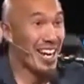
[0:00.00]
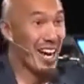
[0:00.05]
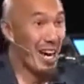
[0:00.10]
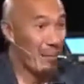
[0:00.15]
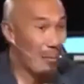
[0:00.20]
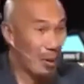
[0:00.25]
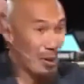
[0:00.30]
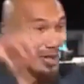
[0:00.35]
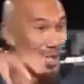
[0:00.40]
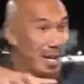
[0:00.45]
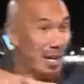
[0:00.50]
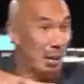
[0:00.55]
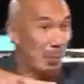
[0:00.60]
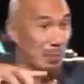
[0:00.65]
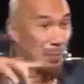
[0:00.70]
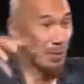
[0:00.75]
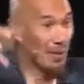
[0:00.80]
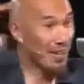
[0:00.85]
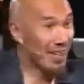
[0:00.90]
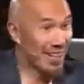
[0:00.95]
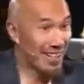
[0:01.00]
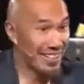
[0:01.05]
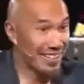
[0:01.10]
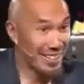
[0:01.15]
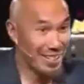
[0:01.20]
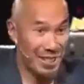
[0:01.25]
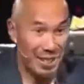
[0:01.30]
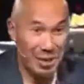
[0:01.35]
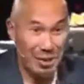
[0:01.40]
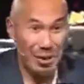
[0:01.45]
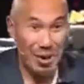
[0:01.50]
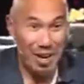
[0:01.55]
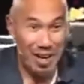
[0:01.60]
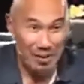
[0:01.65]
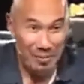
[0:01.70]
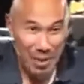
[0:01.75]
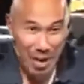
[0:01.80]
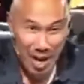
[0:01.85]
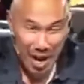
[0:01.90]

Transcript: I'm on the airplane, and I'm